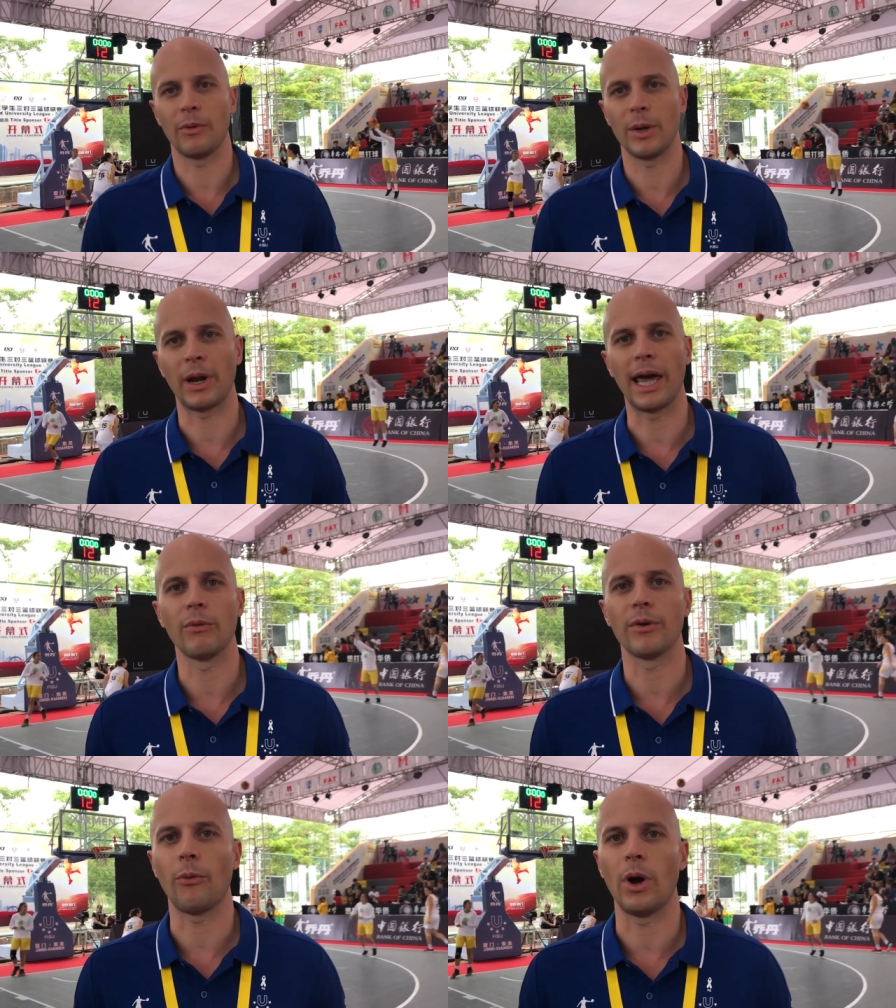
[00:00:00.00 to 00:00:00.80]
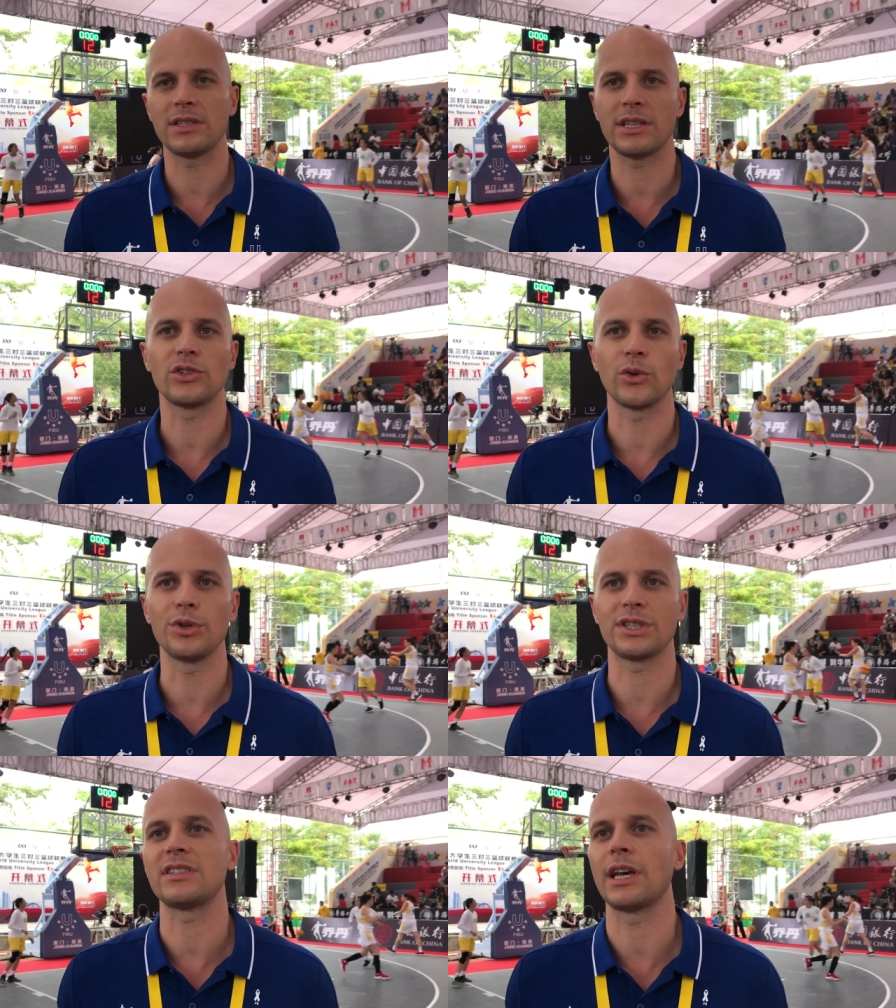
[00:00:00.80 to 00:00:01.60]
We play with ones and
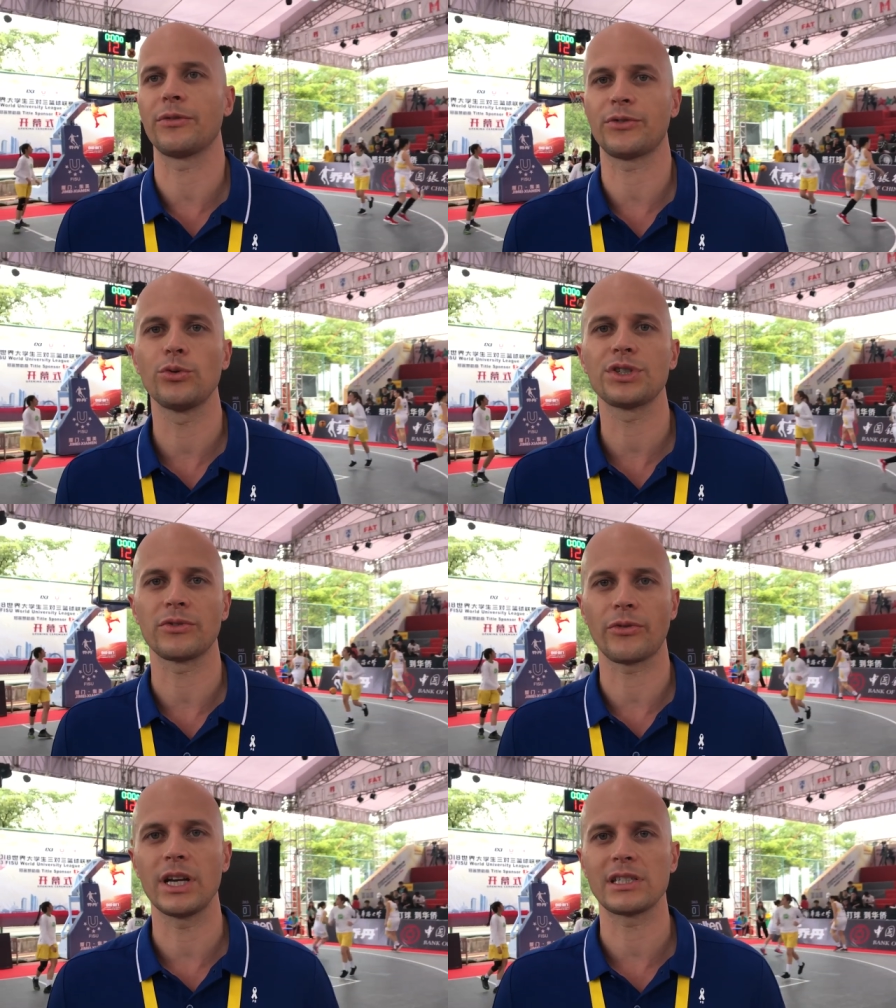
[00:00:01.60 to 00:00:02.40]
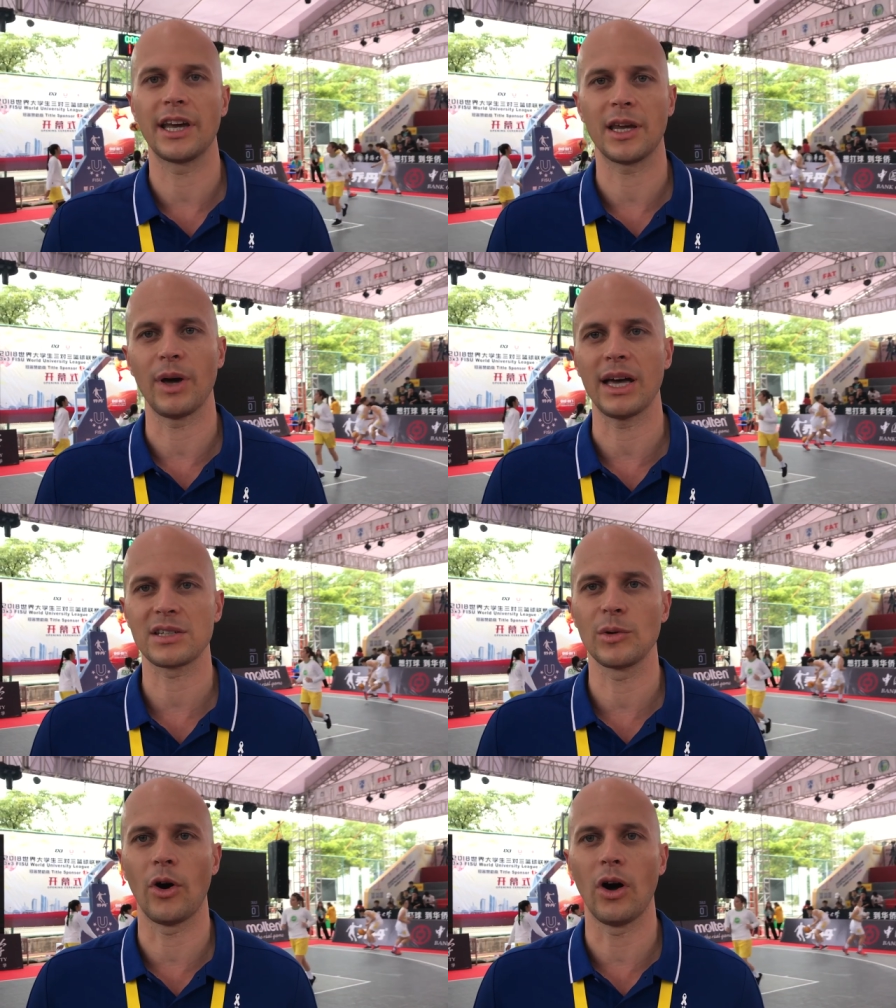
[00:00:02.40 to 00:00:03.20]
twos instead of twos and threes like in
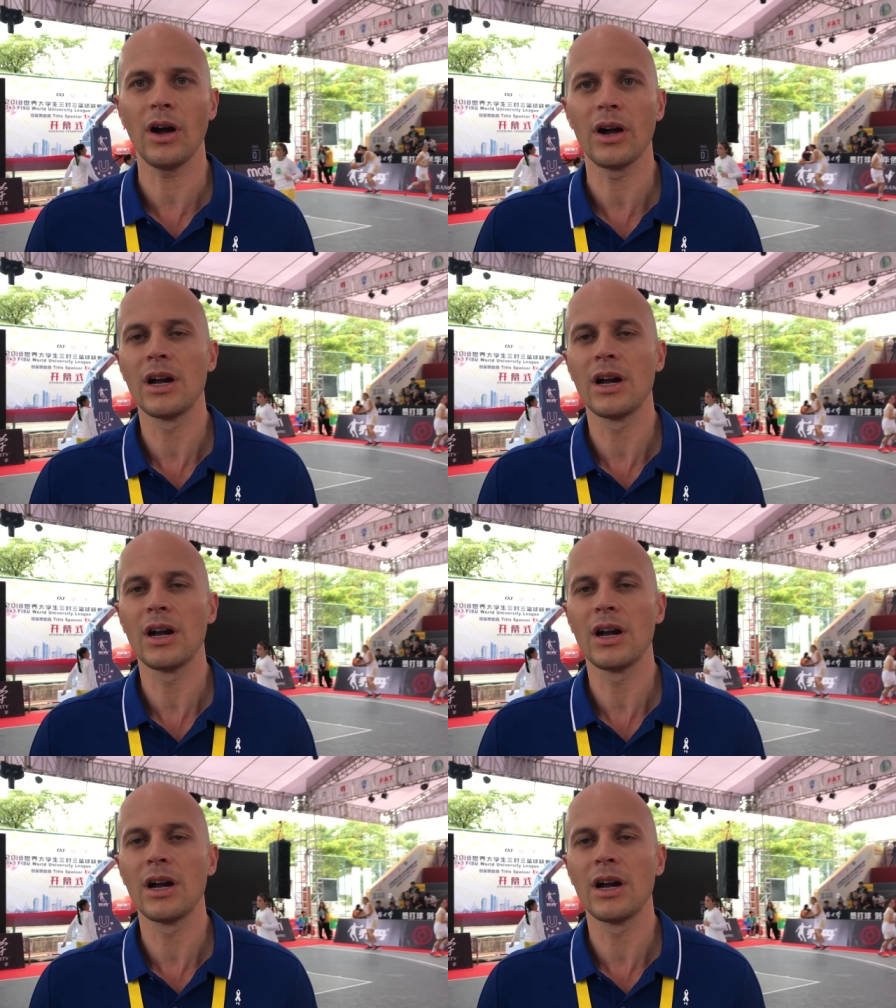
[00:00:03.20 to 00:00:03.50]
basketball.